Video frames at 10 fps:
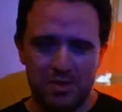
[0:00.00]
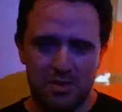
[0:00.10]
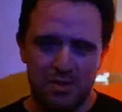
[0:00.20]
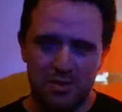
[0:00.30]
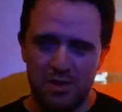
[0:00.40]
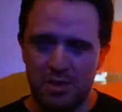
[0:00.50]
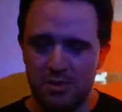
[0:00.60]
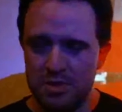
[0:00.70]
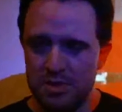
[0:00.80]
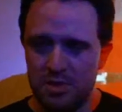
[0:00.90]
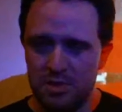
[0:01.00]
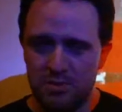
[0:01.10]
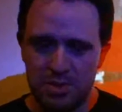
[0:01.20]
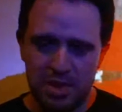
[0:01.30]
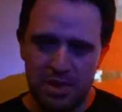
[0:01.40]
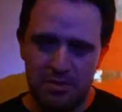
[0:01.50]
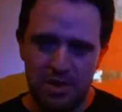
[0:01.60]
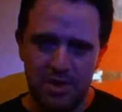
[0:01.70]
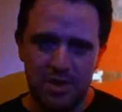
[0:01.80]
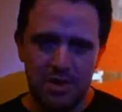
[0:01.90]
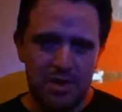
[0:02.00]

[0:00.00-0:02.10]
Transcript: whole thing was comedy.